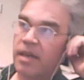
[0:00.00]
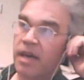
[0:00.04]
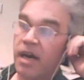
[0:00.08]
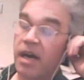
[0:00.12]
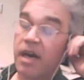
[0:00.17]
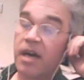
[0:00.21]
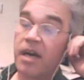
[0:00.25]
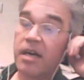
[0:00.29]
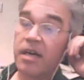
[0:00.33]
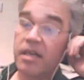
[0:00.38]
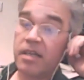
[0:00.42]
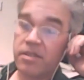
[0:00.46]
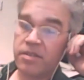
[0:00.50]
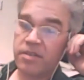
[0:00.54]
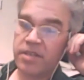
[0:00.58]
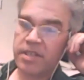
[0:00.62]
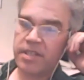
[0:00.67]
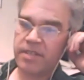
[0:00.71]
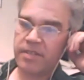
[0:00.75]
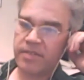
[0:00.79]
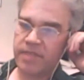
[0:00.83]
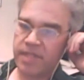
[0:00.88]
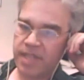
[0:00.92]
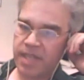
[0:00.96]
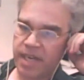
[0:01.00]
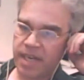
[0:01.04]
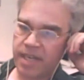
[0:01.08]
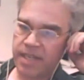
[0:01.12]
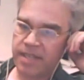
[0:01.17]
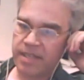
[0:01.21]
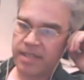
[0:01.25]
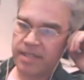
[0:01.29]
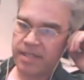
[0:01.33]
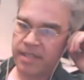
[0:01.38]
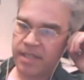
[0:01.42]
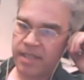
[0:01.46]
hundreds of
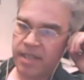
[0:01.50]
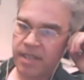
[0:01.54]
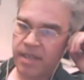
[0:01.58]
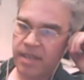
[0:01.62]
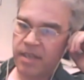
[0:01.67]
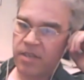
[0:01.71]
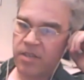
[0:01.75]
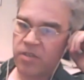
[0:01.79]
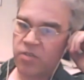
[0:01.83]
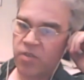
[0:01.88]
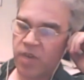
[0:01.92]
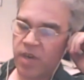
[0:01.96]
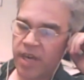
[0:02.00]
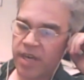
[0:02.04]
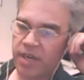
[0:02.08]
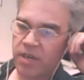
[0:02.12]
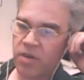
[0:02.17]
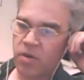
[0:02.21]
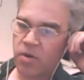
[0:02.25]
studies trying to